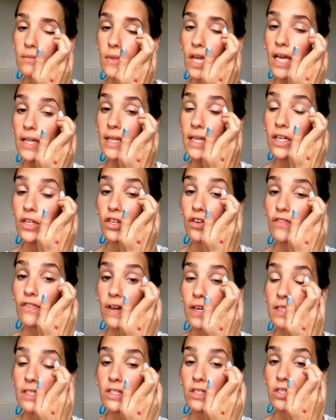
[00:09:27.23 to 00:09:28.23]
your
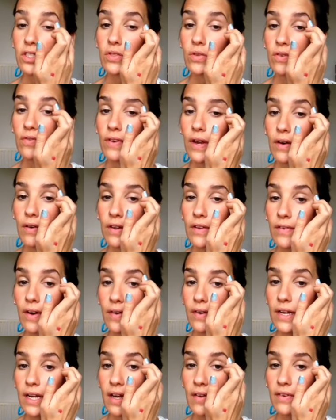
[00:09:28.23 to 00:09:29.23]
face just do a very,
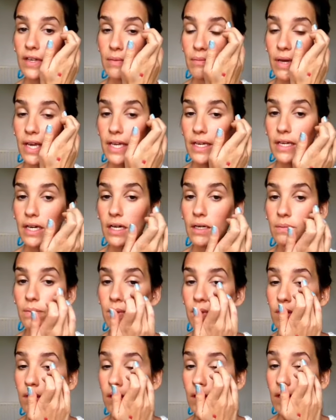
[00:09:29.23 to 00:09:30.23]
very lovely makeup.
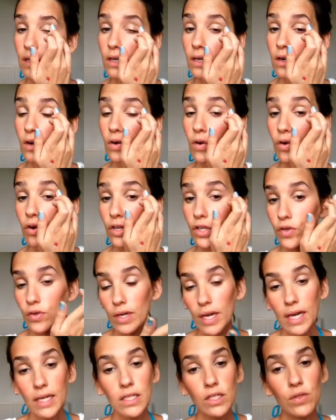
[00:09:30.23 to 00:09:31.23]
Or you
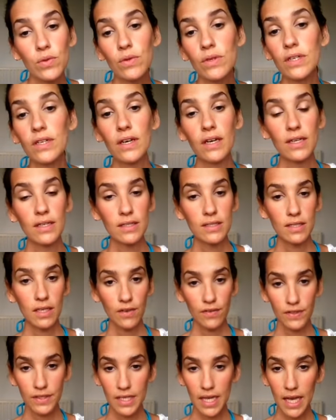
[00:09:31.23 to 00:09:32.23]
can do a
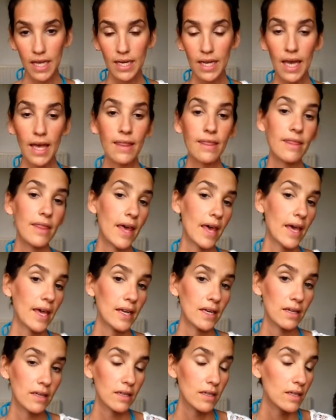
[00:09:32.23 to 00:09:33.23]
self-tan and
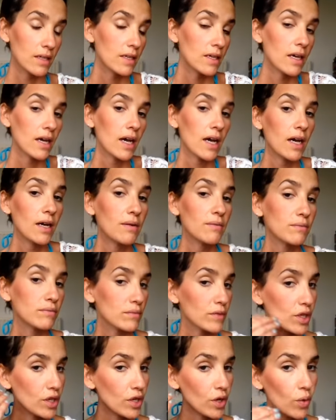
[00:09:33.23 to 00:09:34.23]
then,
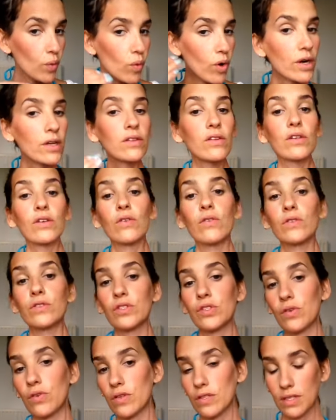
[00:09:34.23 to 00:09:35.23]
you know, work the
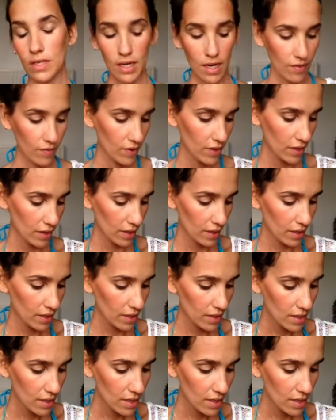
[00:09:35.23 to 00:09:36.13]
contours and everything.